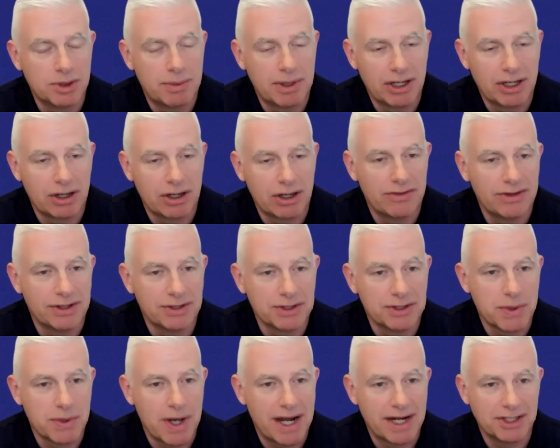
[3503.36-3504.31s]
depending on their
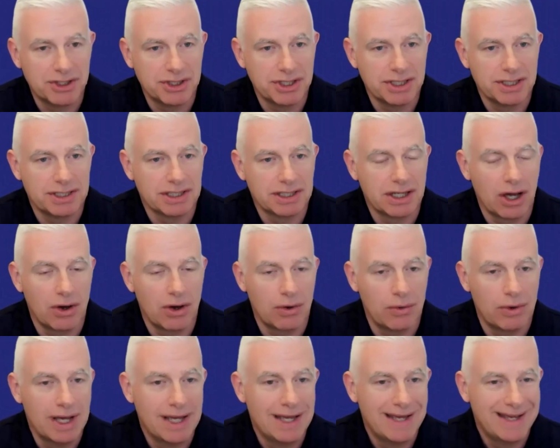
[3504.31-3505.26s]
strategy, to
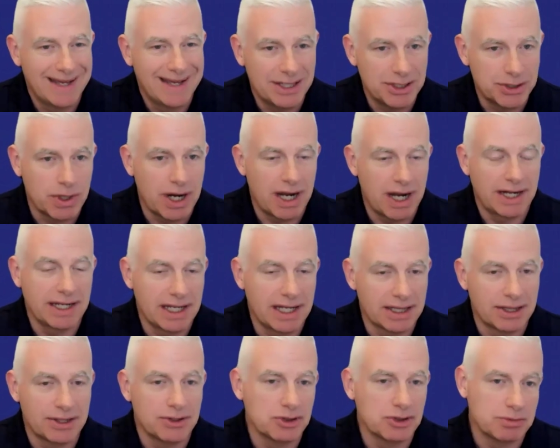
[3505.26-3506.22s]
go and try and
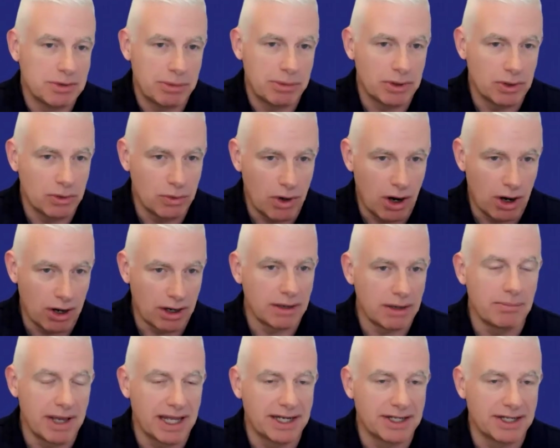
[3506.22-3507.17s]
get those people who
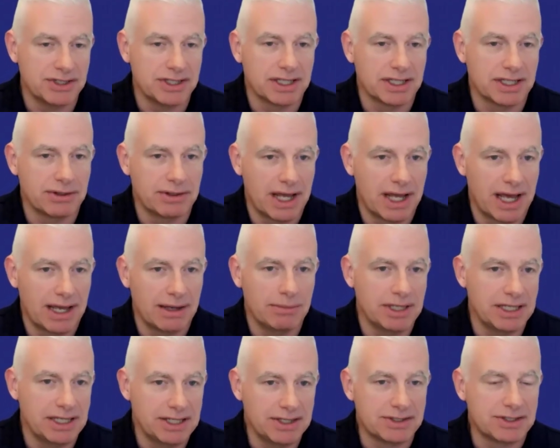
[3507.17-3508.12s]
aren't managing their
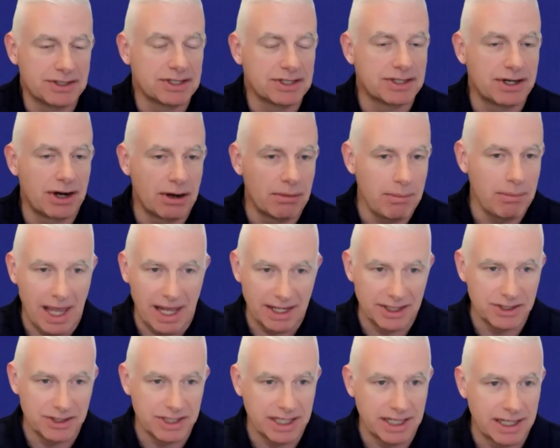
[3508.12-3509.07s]
diabetes to start
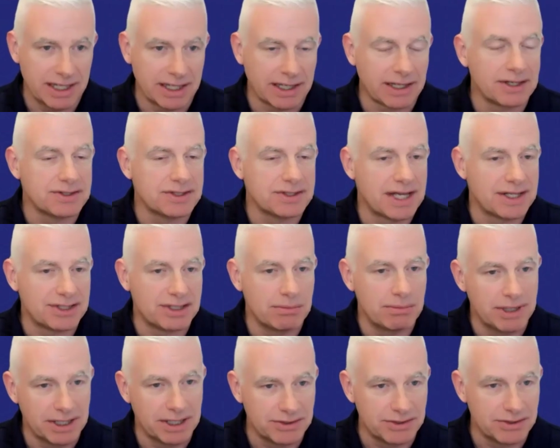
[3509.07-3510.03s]
managing it, because that's
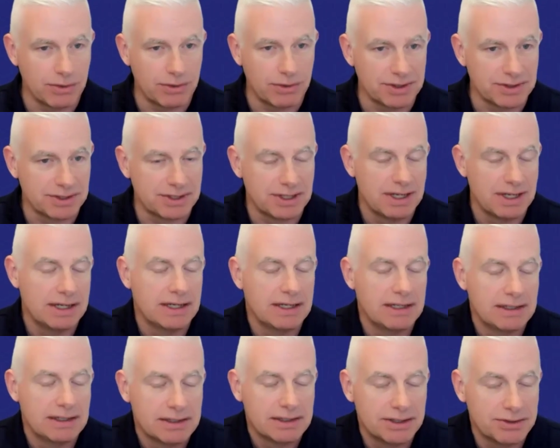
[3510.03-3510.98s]
a big source.
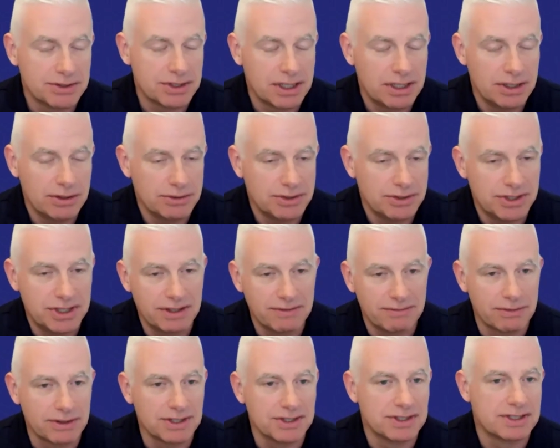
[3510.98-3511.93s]
There's a huge
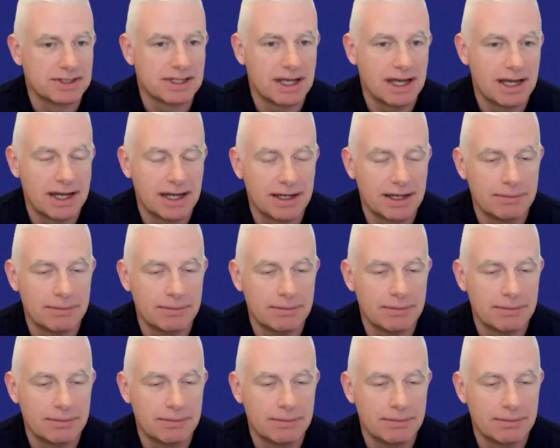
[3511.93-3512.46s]
difference